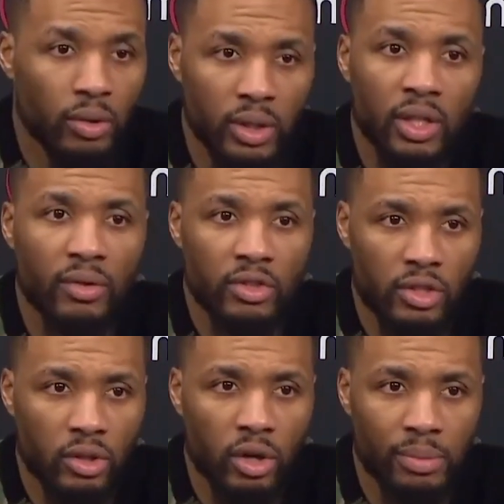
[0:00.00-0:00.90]
I mean,
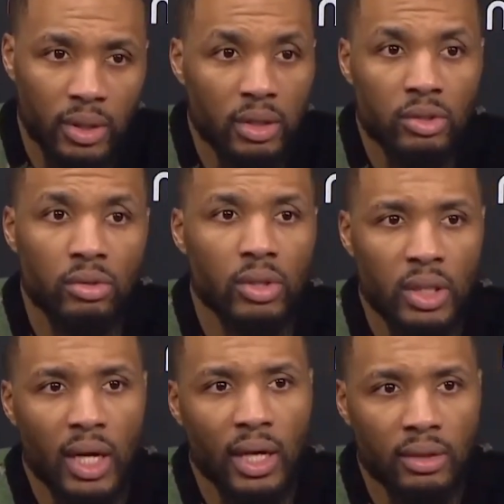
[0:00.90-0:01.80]
they would have to
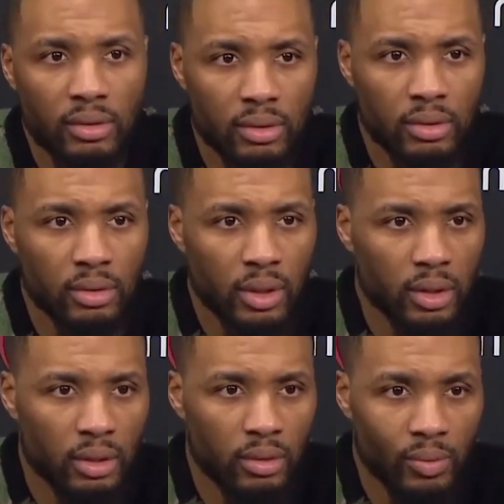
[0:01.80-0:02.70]
convince and use
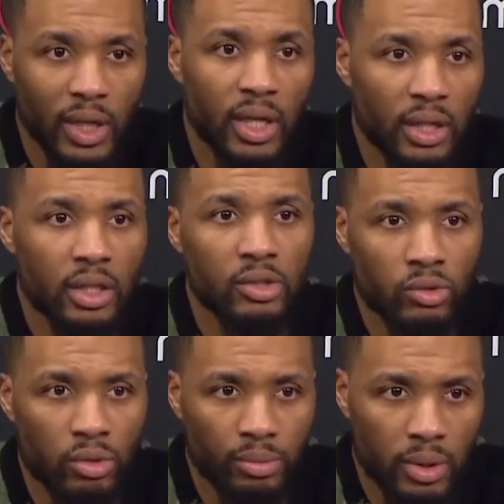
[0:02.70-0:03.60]
draft picks to
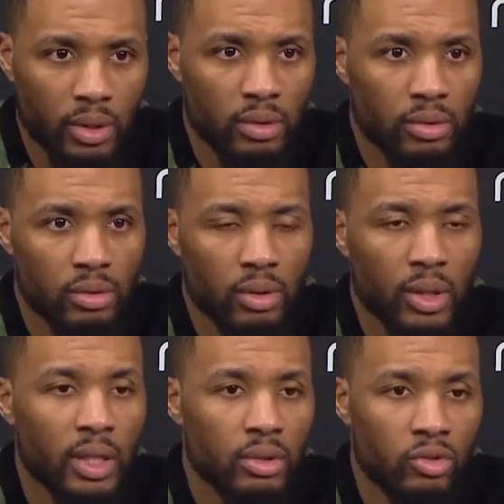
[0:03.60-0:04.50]
move Malcolm
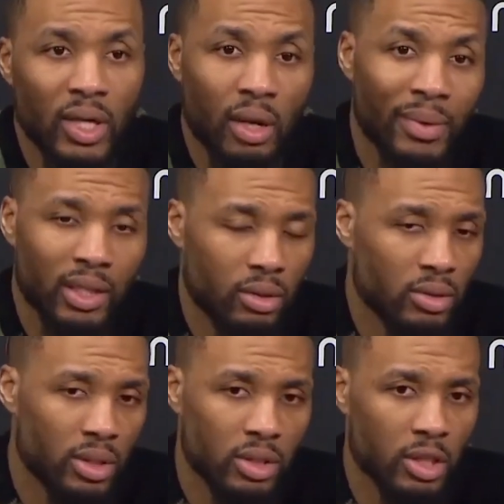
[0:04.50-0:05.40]
Brogdon, but a
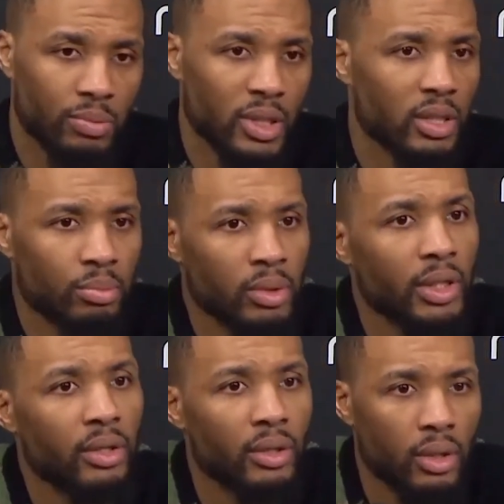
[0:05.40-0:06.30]
combination of Malcolm
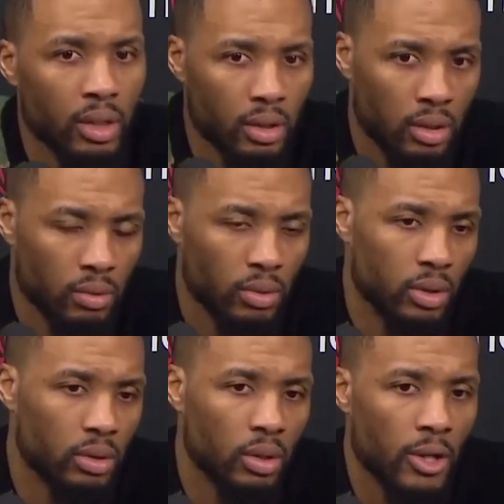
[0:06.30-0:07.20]
Brogdon,
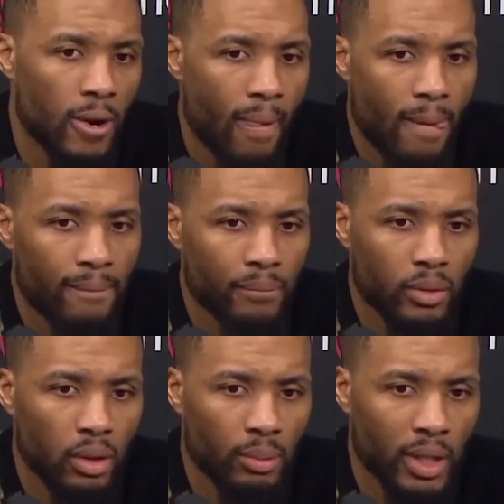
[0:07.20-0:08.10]
Robert
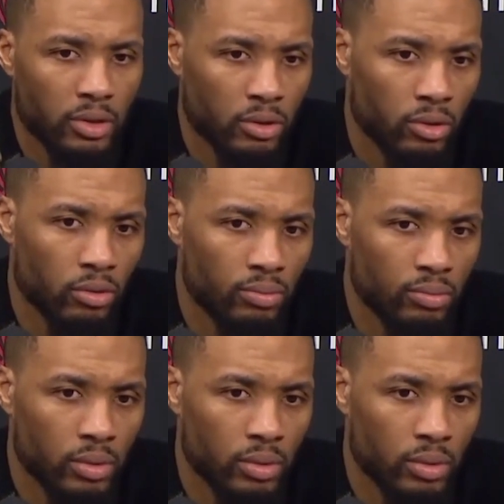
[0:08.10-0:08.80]
Williams,